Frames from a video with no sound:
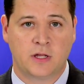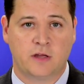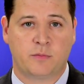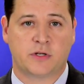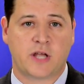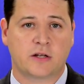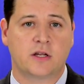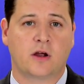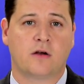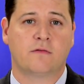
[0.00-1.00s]
if
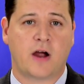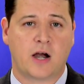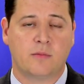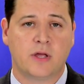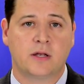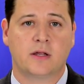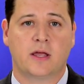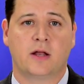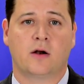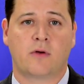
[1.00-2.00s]
protecting our environment
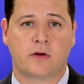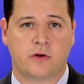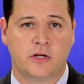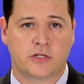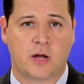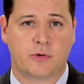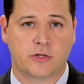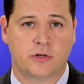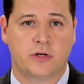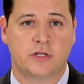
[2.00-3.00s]
and our recreation
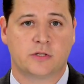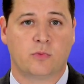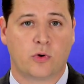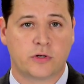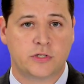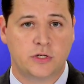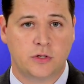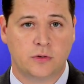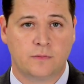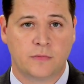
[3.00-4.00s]
opportunities is important to
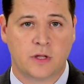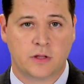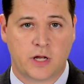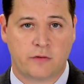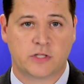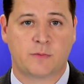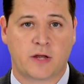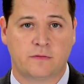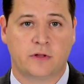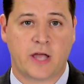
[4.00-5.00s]
you, then I
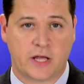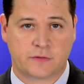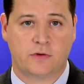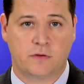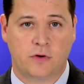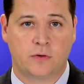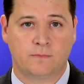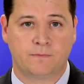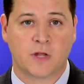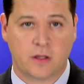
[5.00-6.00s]
respectfully ask for your vote.
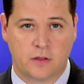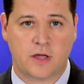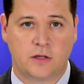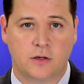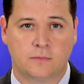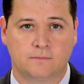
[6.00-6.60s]
Thank you.